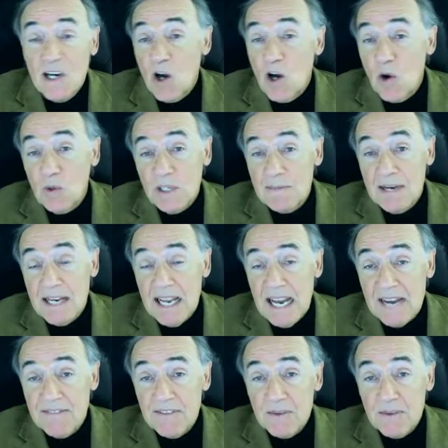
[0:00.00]
only about
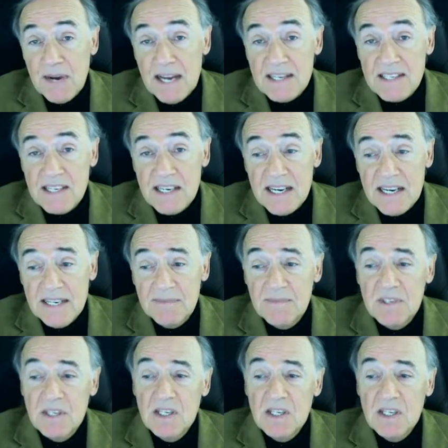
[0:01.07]
half of the rats died.